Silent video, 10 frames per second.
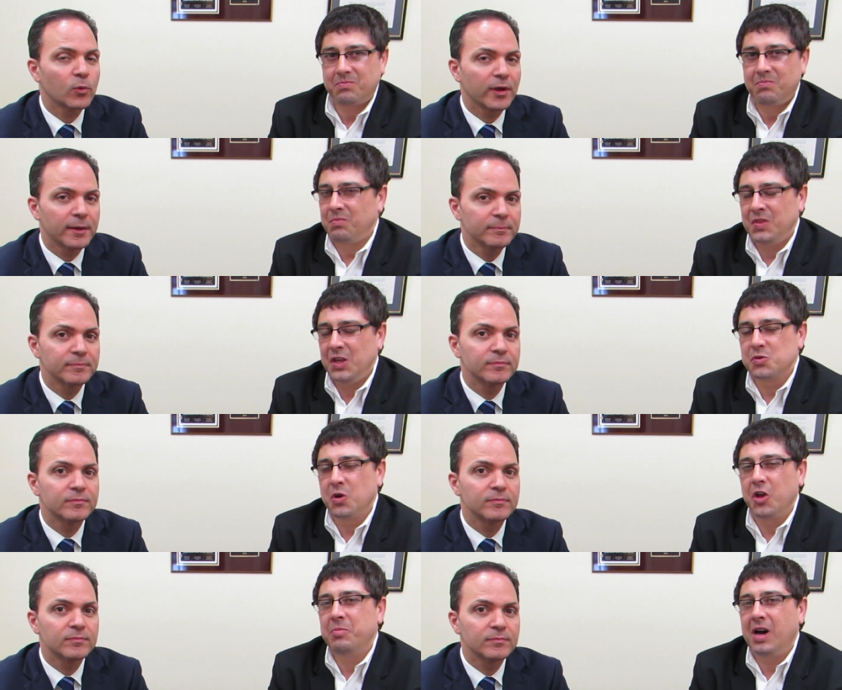Speaker 1: Okay. These are
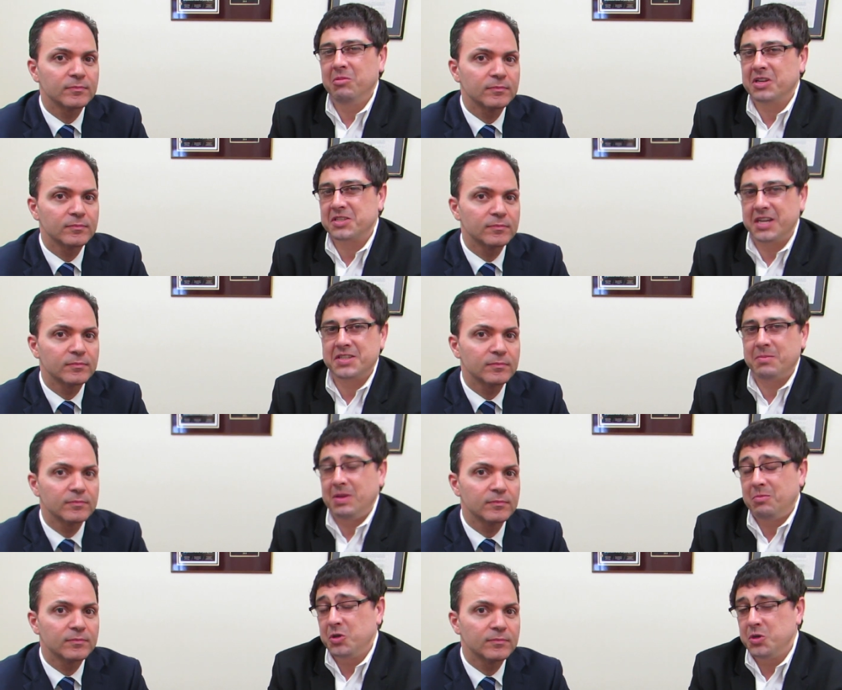all the public sites that
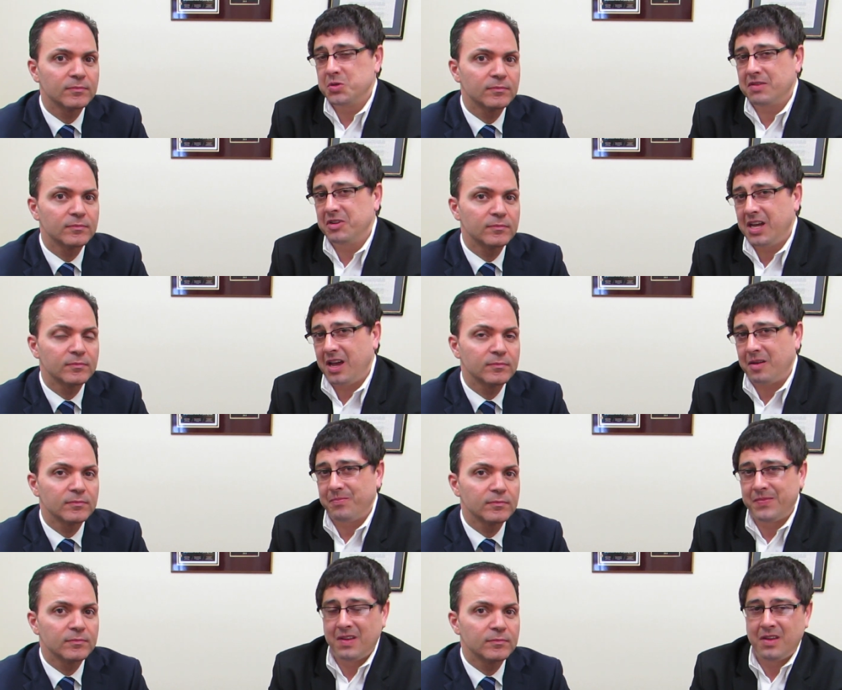people use every day.
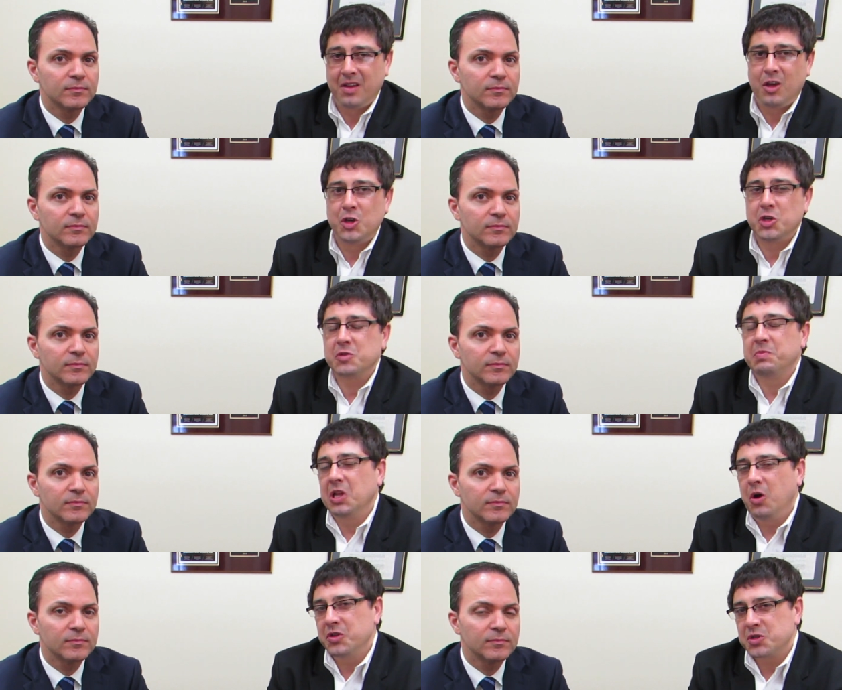Just
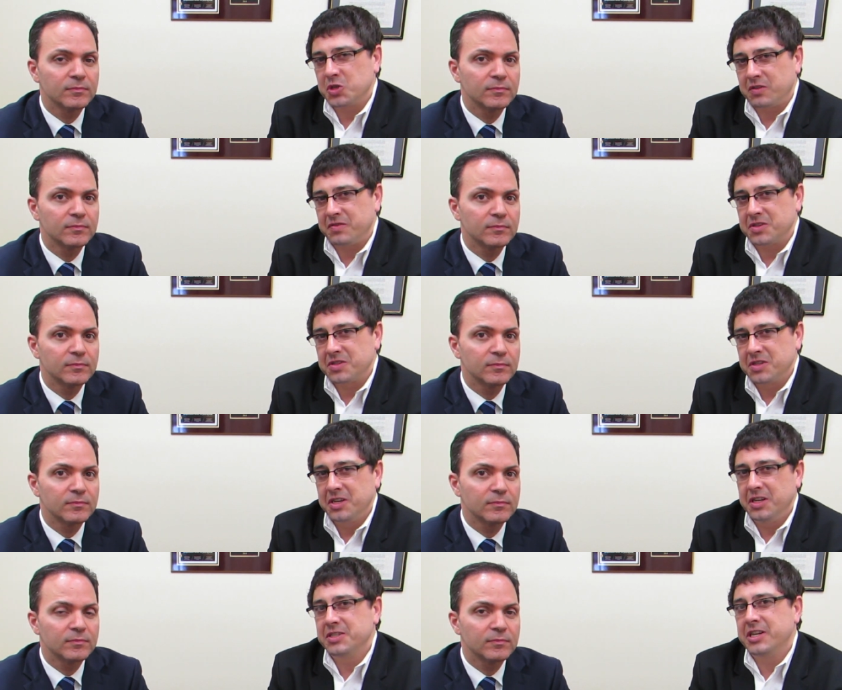below the surface
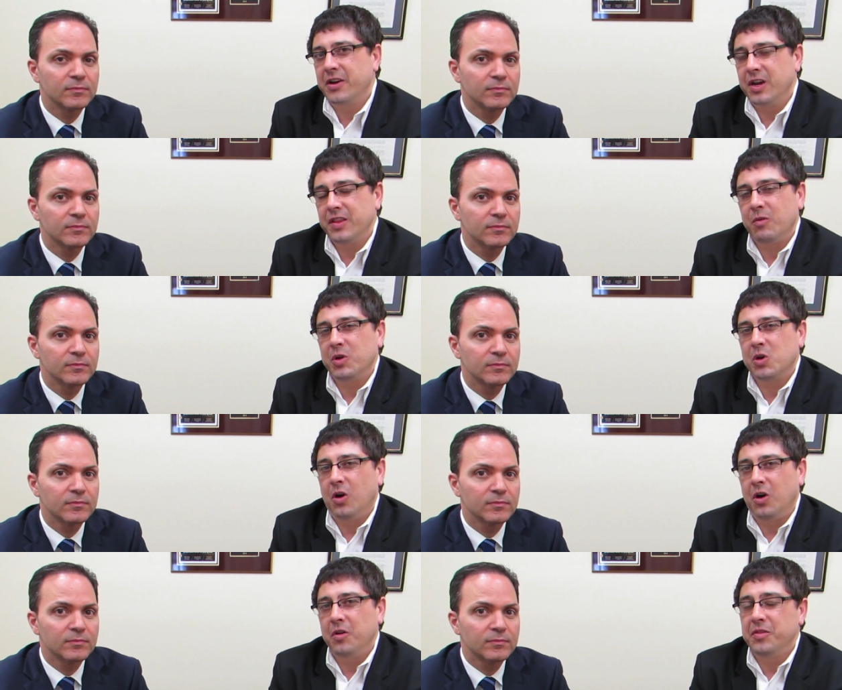is an area that we
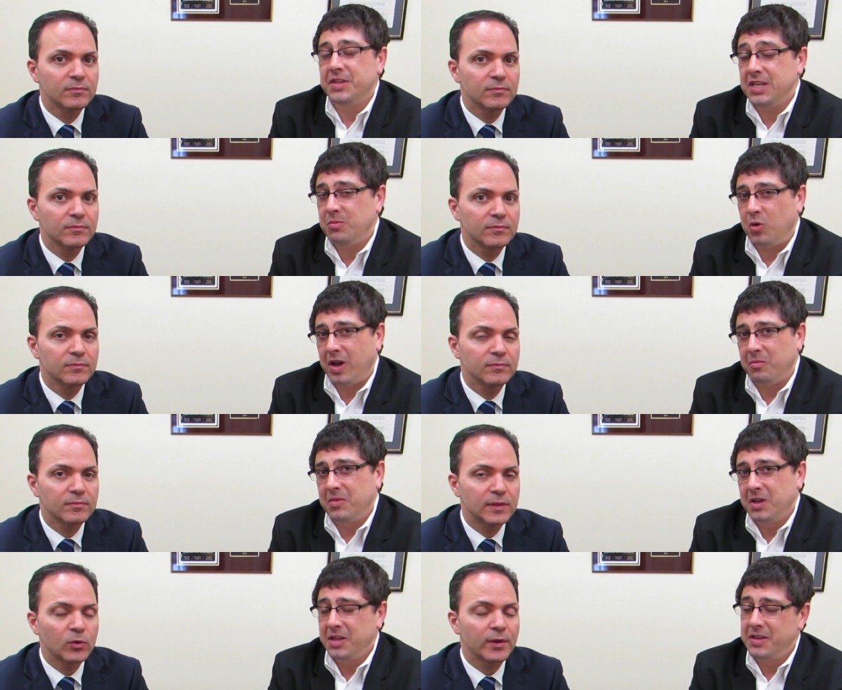call the deep web.
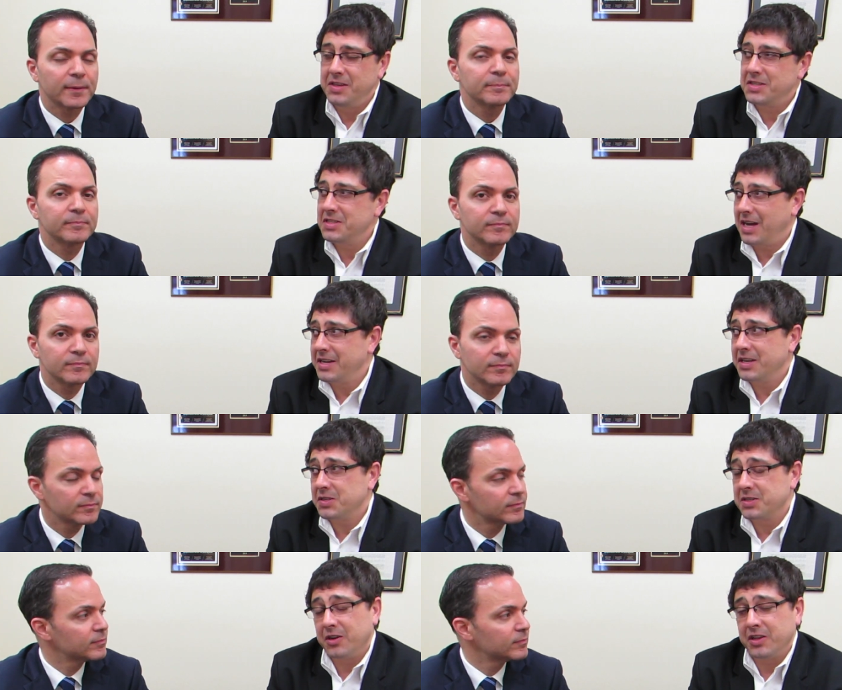Okay. This is not
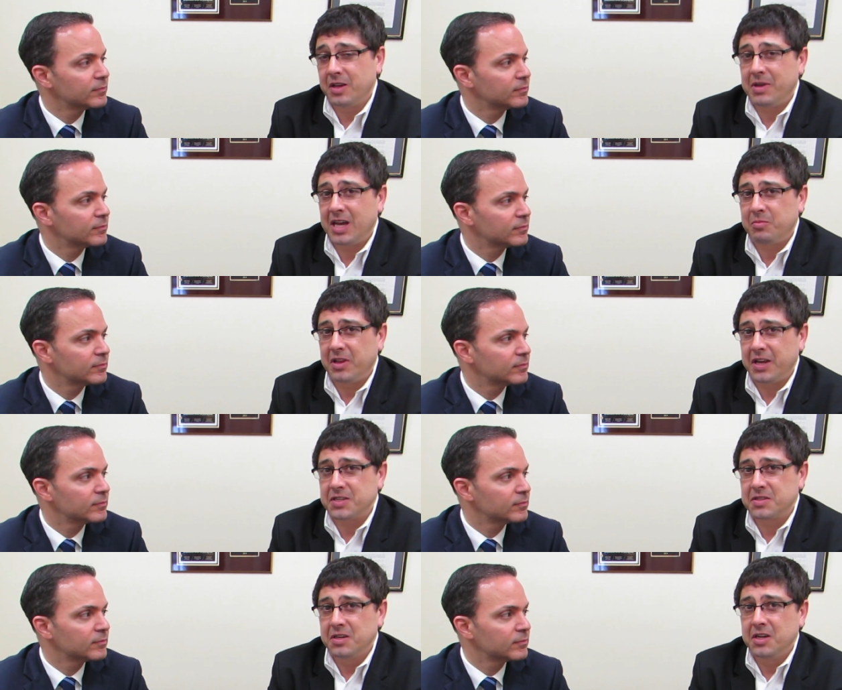necessarily a bad
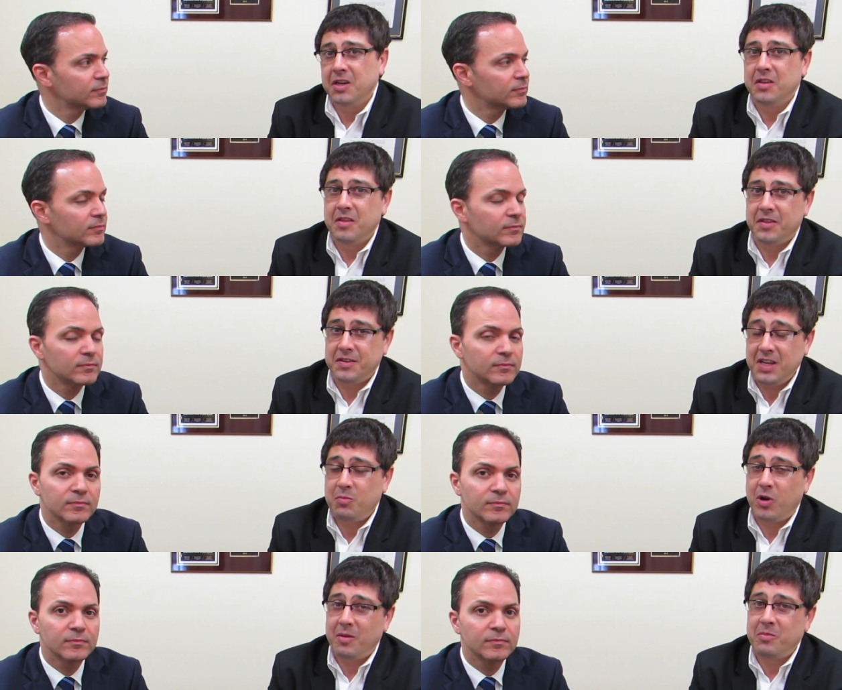place. The
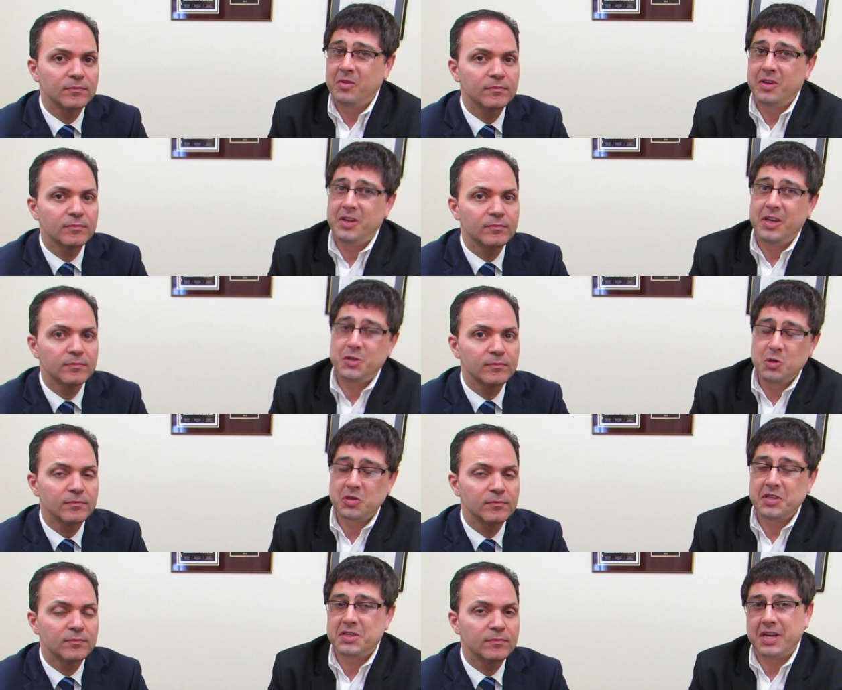deep web, it's
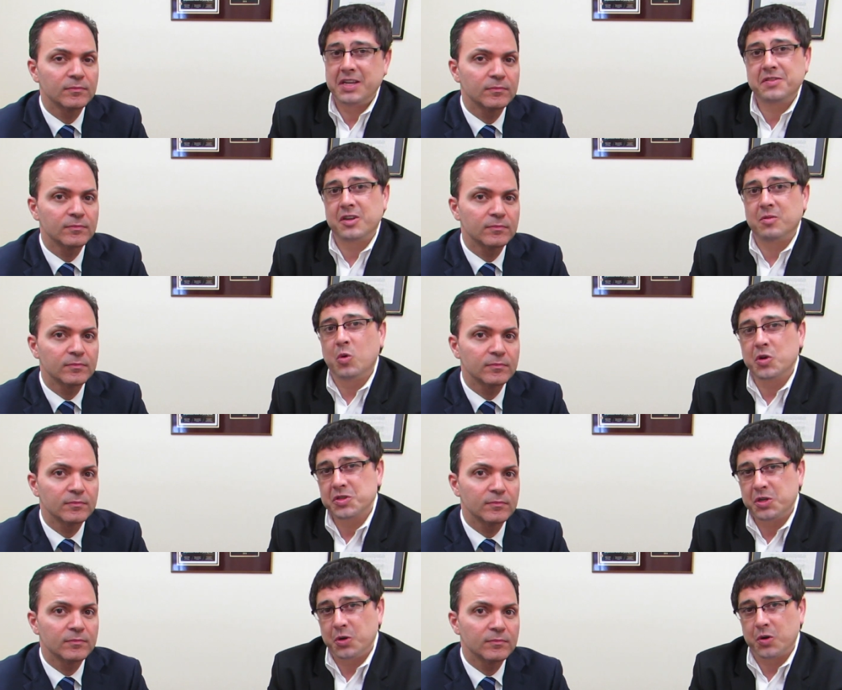usually sites that are more
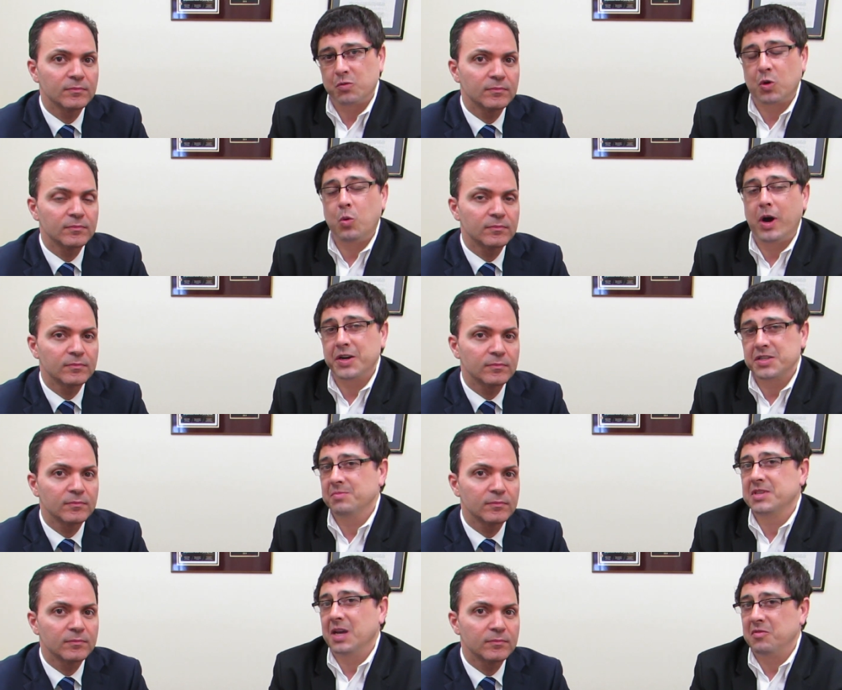secured require
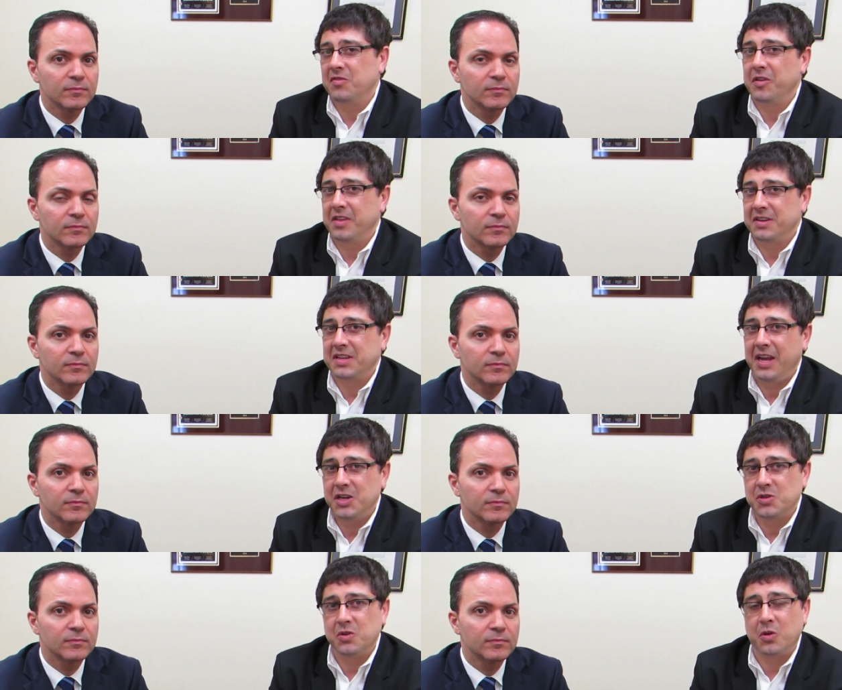some type of
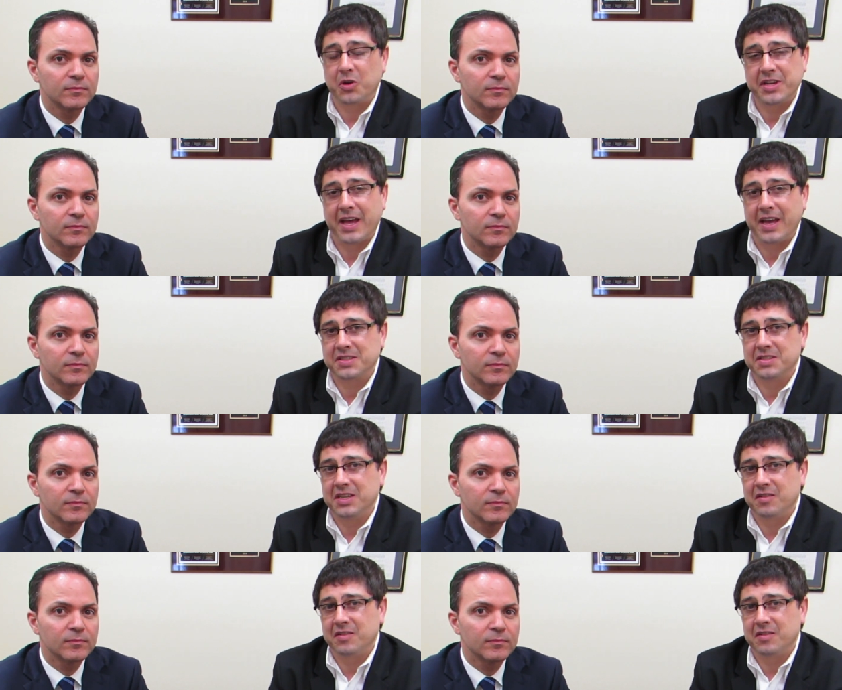authentication in order to access the